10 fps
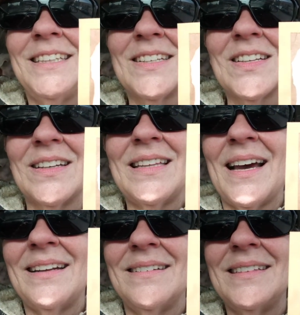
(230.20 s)
just look at
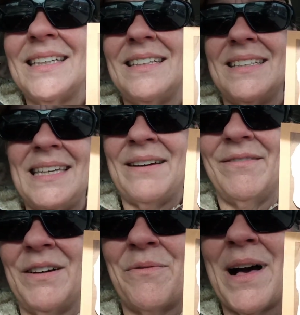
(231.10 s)
that. Can you see it
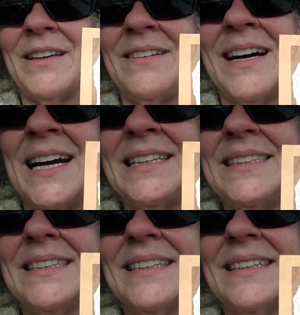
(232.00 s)
real well, you guys?